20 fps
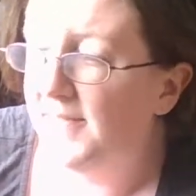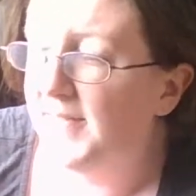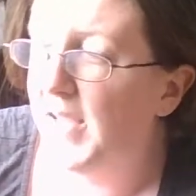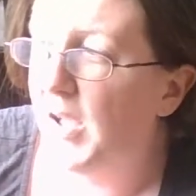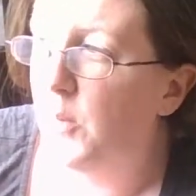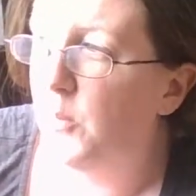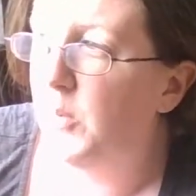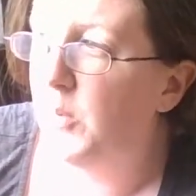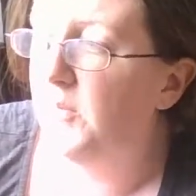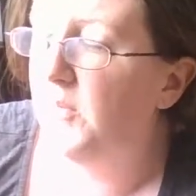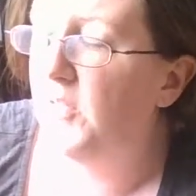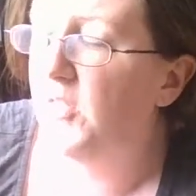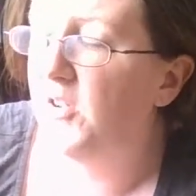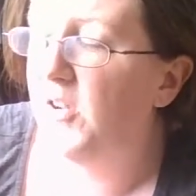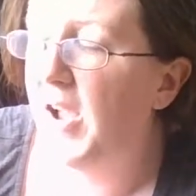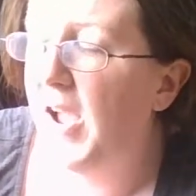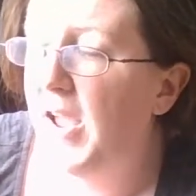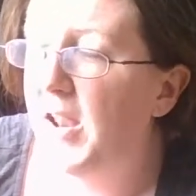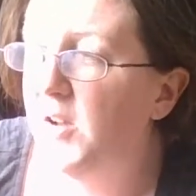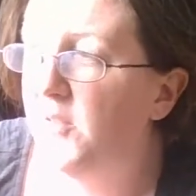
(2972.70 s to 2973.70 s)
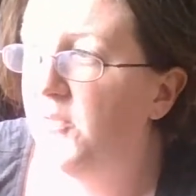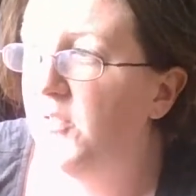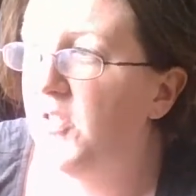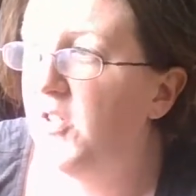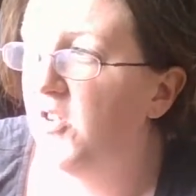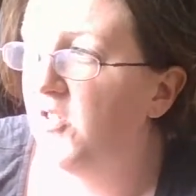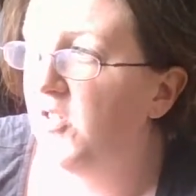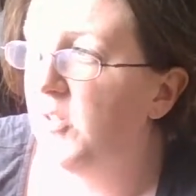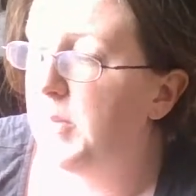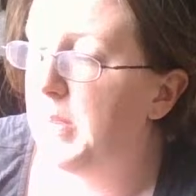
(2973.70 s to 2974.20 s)
that we've either had over the
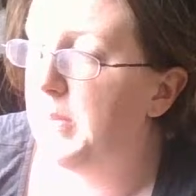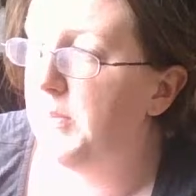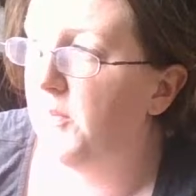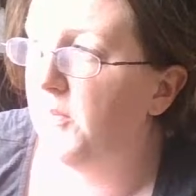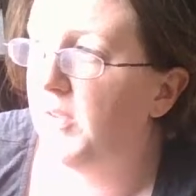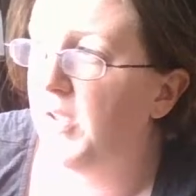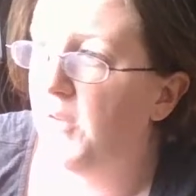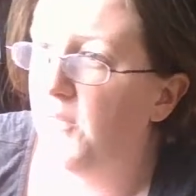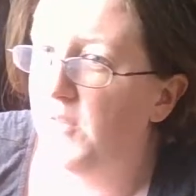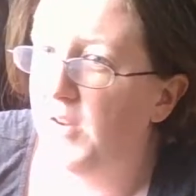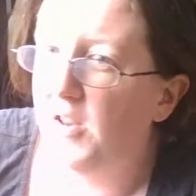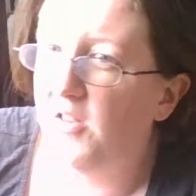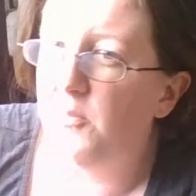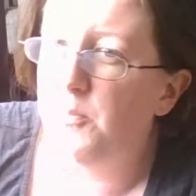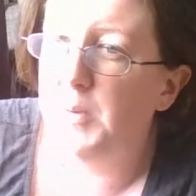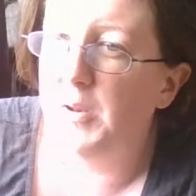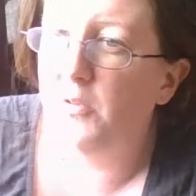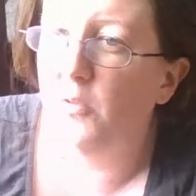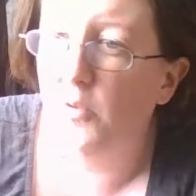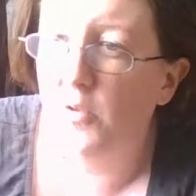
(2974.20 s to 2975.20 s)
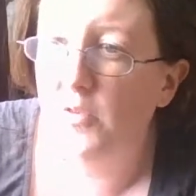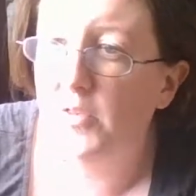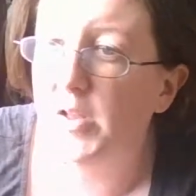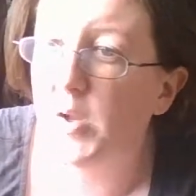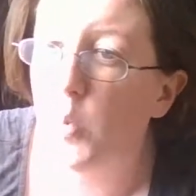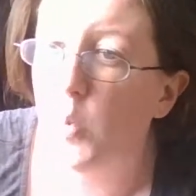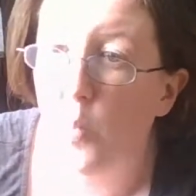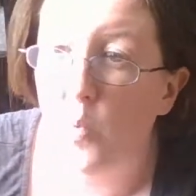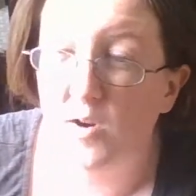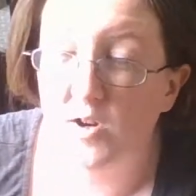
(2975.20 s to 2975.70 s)
years that people have given us, but it's only
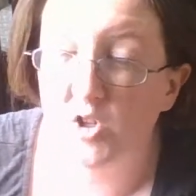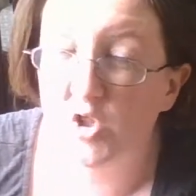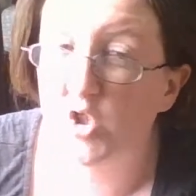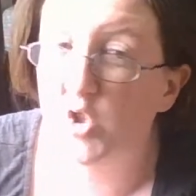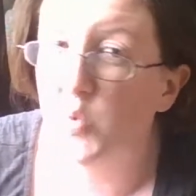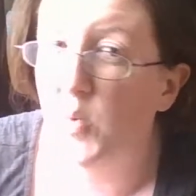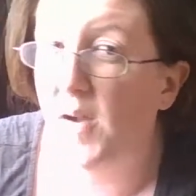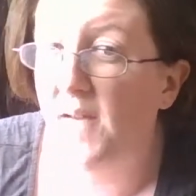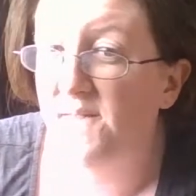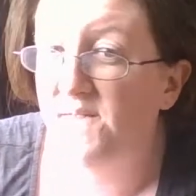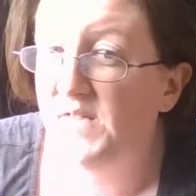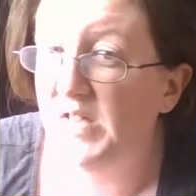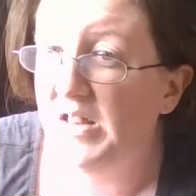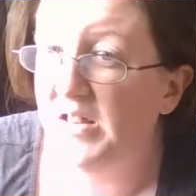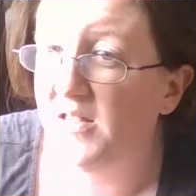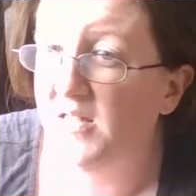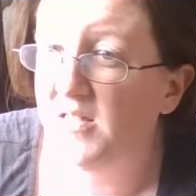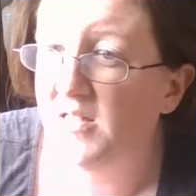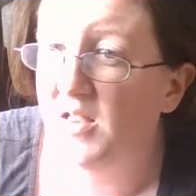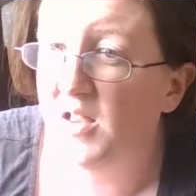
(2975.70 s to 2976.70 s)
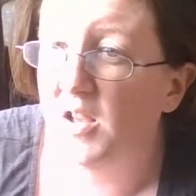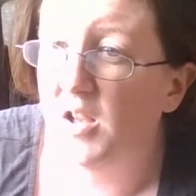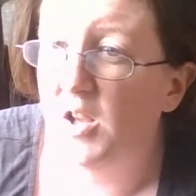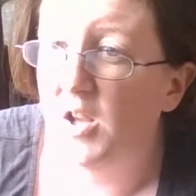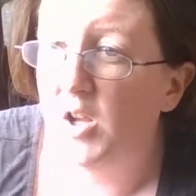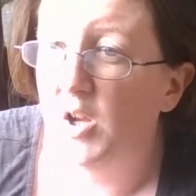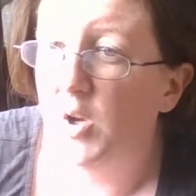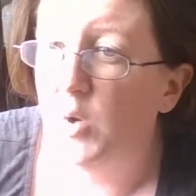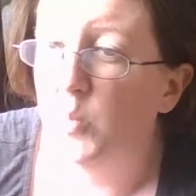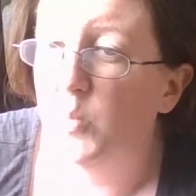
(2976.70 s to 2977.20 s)
like 1 or 2 outfits,
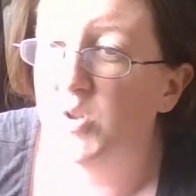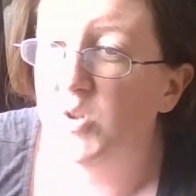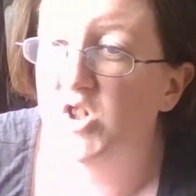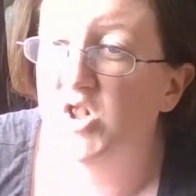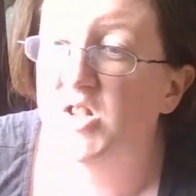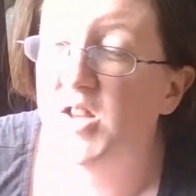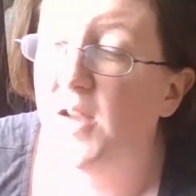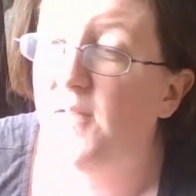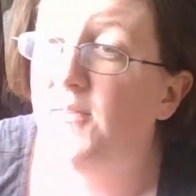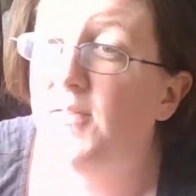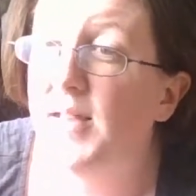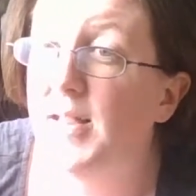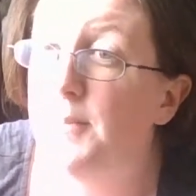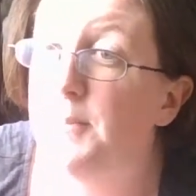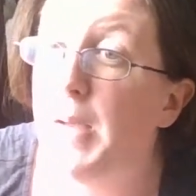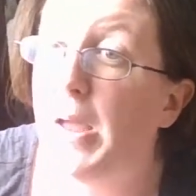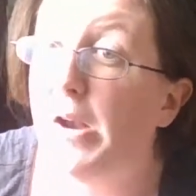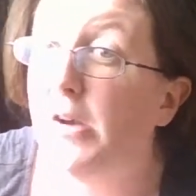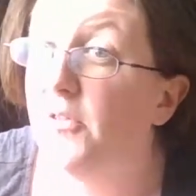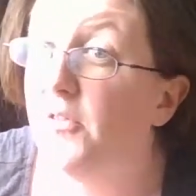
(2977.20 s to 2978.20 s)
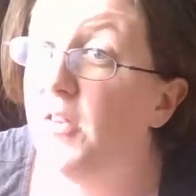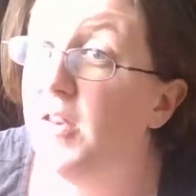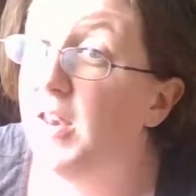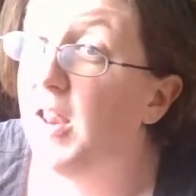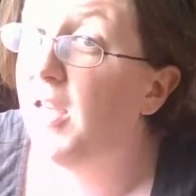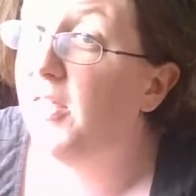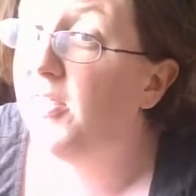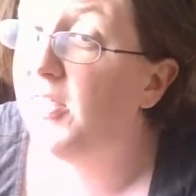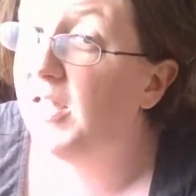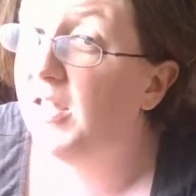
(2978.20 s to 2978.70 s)
which is definitely better than
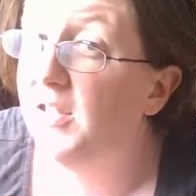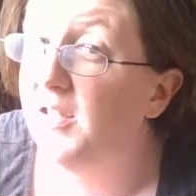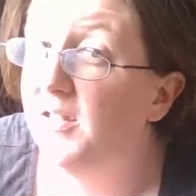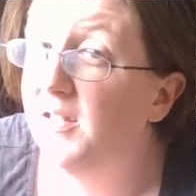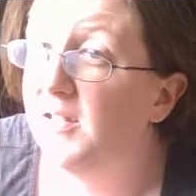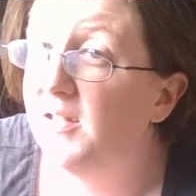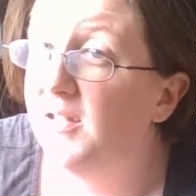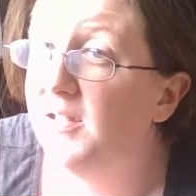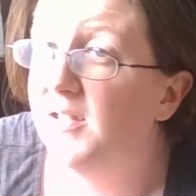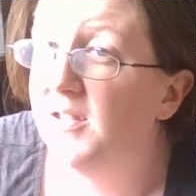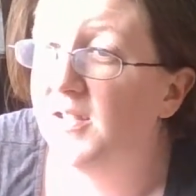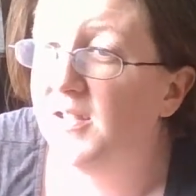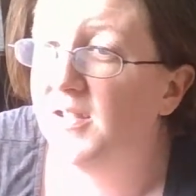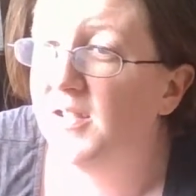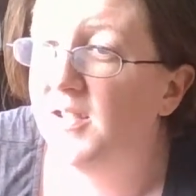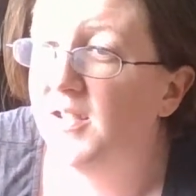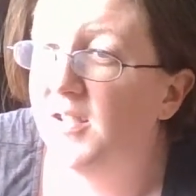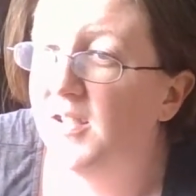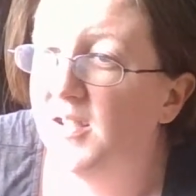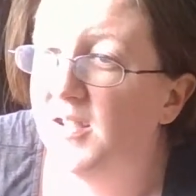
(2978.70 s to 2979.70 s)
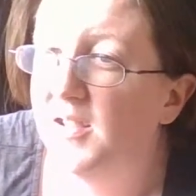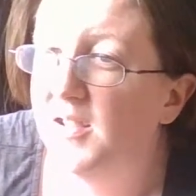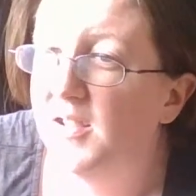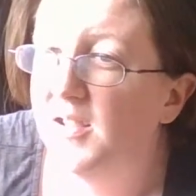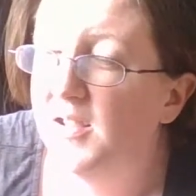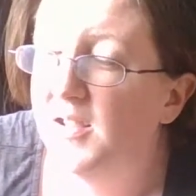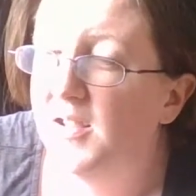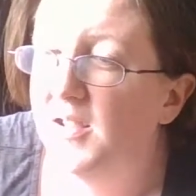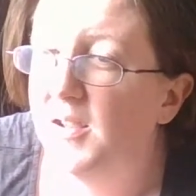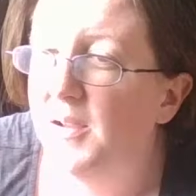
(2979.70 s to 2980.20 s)
nothing.
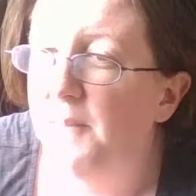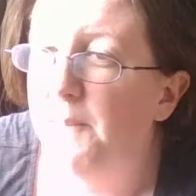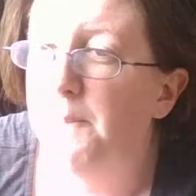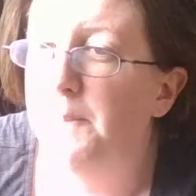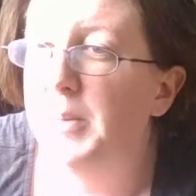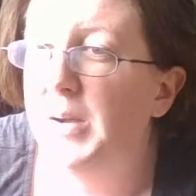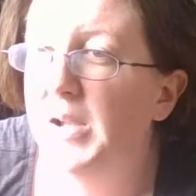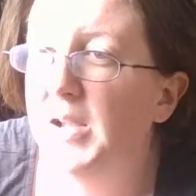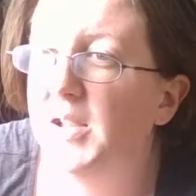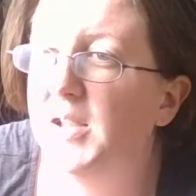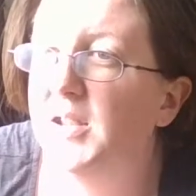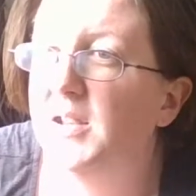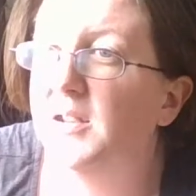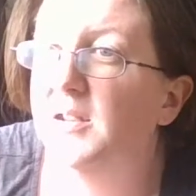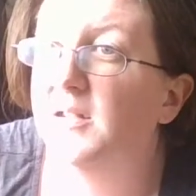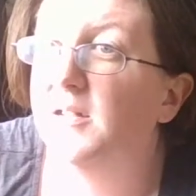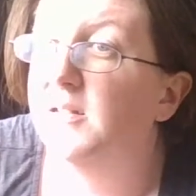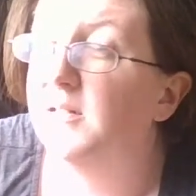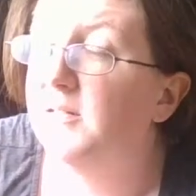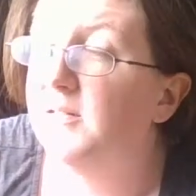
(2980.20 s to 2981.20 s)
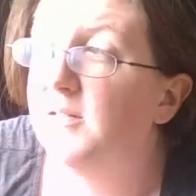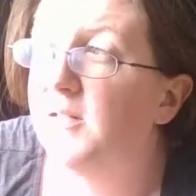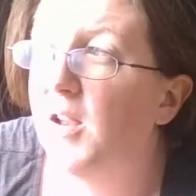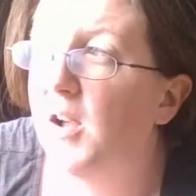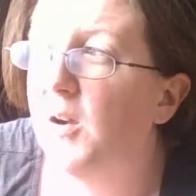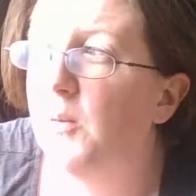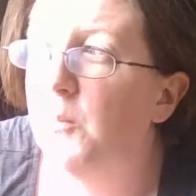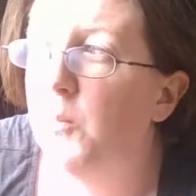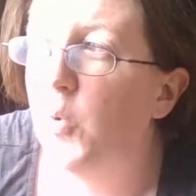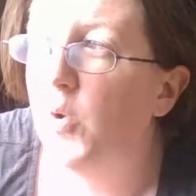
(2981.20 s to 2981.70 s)
But
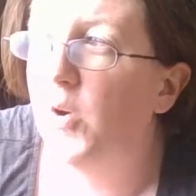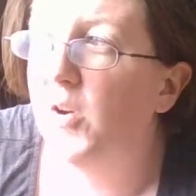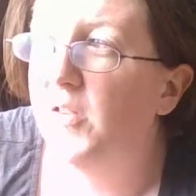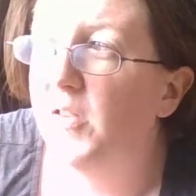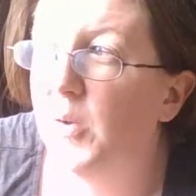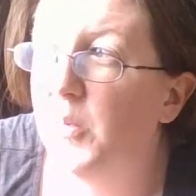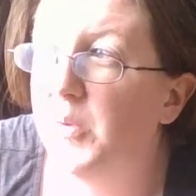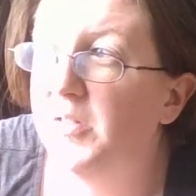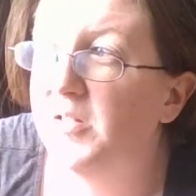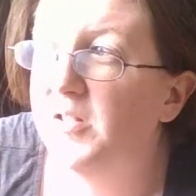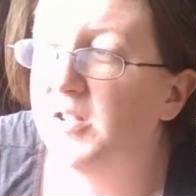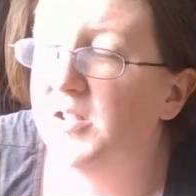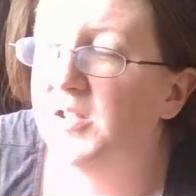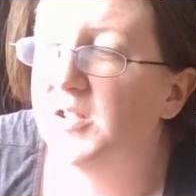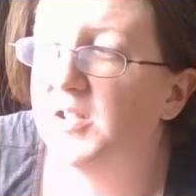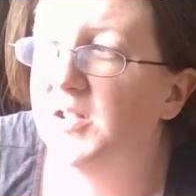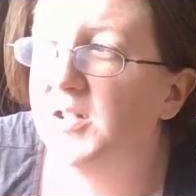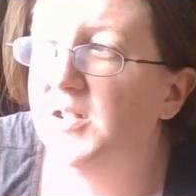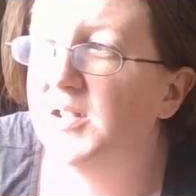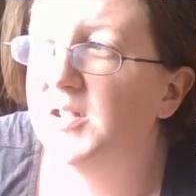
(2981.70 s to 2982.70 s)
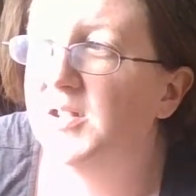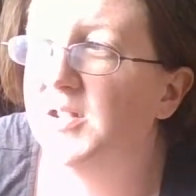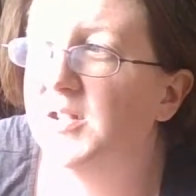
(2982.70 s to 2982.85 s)
more is always good.